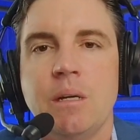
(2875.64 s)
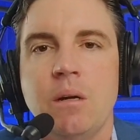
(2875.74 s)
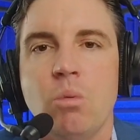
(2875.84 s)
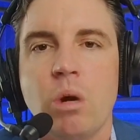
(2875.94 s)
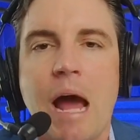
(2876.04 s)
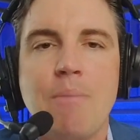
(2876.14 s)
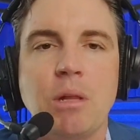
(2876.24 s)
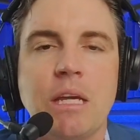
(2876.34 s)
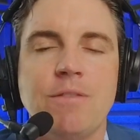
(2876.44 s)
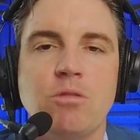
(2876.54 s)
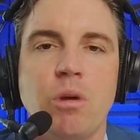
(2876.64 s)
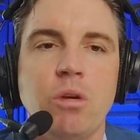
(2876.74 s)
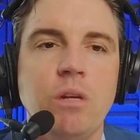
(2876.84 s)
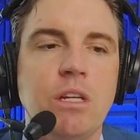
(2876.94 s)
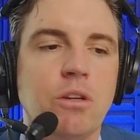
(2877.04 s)
What I believe is what you
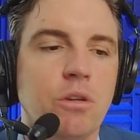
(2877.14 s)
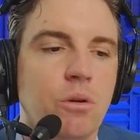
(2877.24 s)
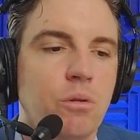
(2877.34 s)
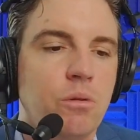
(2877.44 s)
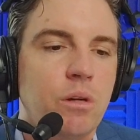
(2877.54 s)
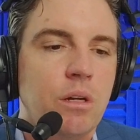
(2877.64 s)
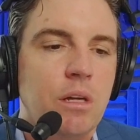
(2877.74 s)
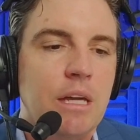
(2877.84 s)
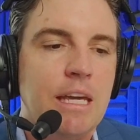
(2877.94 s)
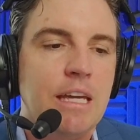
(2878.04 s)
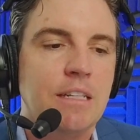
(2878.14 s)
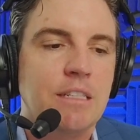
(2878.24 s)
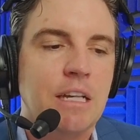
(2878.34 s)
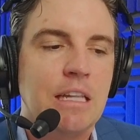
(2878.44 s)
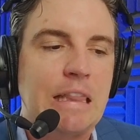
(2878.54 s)
need to do
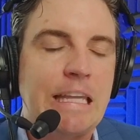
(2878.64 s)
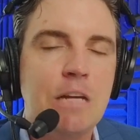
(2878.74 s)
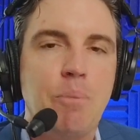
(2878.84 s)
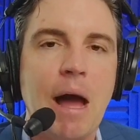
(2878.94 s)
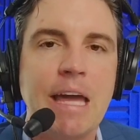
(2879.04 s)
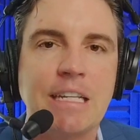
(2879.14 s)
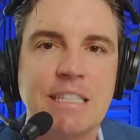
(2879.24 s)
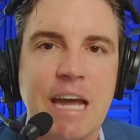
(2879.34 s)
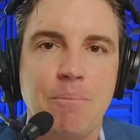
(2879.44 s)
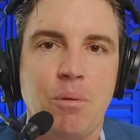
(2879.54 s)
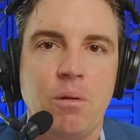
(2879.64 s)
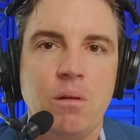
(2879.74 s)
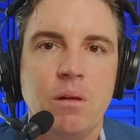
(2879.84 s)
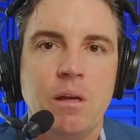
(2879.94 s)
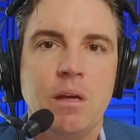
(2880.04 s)
is lead by example,
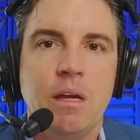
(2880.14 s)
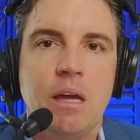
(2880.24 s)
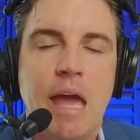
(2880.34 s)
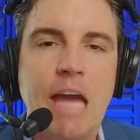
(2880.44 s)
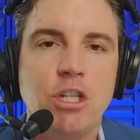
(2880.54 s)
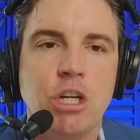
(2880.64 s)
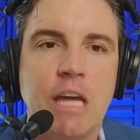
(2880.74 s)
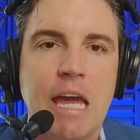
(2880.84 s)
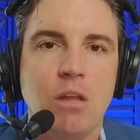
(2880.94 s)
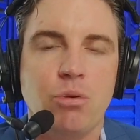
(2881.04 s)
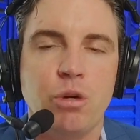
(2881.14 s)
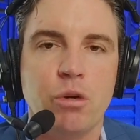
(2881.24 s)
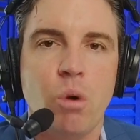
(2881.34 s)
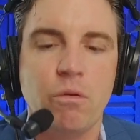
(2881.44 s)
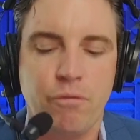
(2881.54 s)
educate through
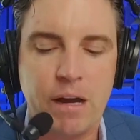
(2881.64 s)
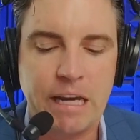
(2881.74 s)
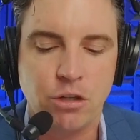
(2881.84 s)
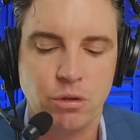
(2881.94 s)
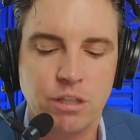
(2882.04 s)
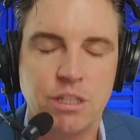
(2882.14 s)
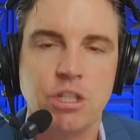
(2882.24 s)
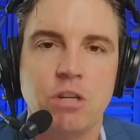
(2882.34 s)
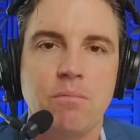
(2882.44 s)
your own financial decision